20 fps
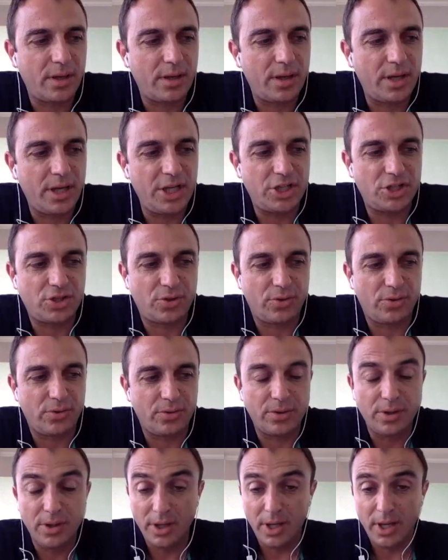each
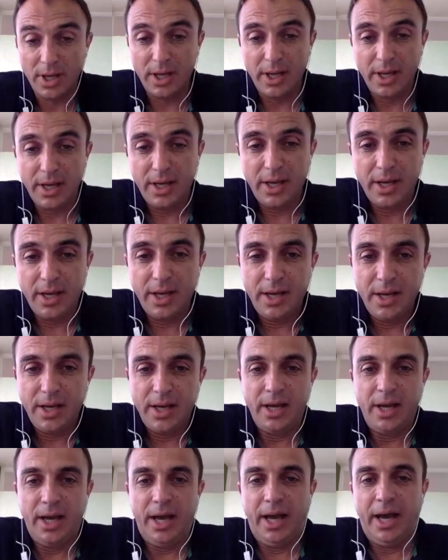other.
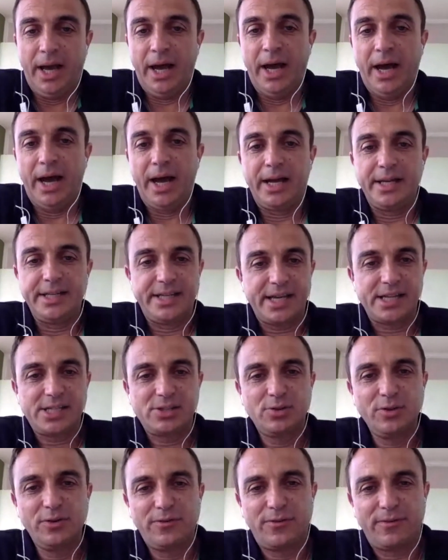And just
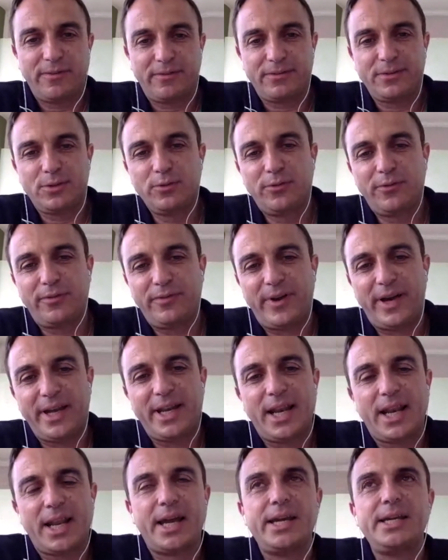to
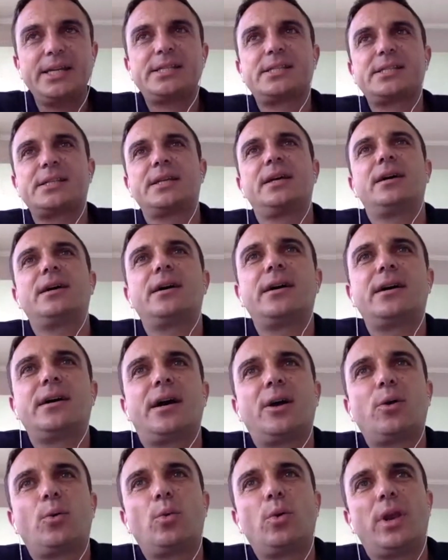finalize, I would